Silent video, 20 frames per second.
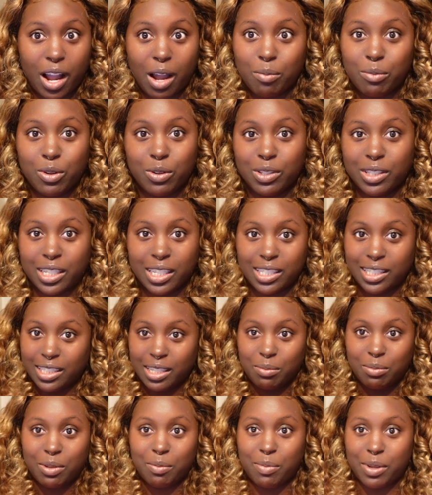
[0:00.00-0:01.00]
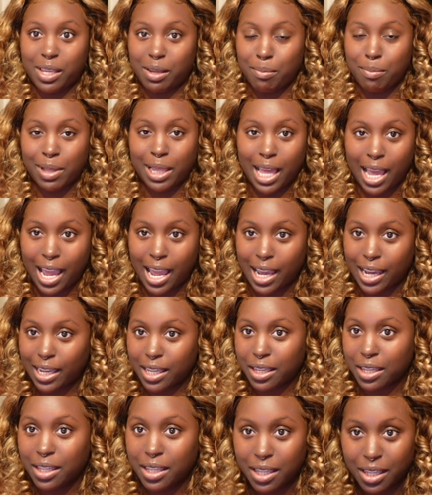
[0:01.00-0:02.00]
I'm used to something being
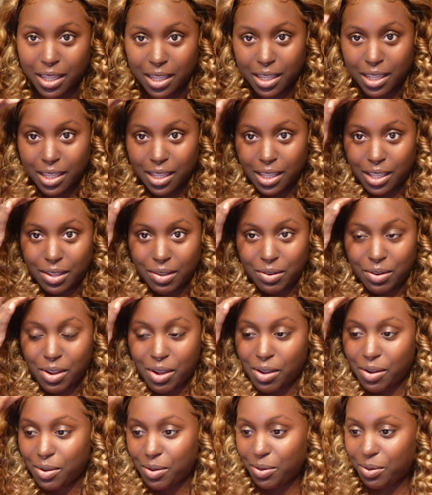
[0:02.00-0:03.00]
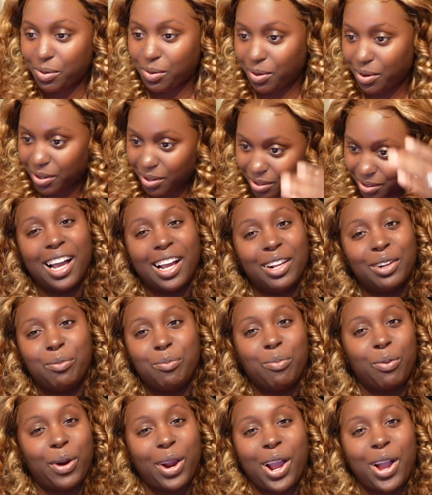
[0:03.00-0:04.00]
black, you know, or on
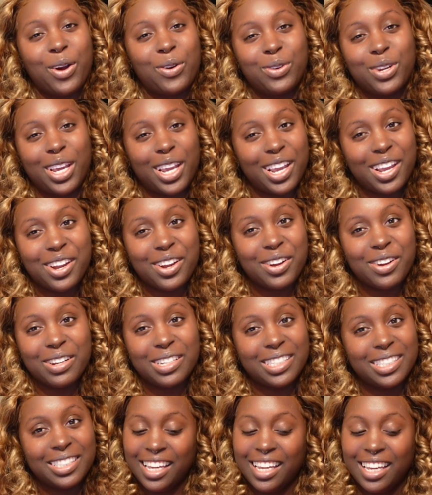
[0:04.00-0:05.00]
brown hairs.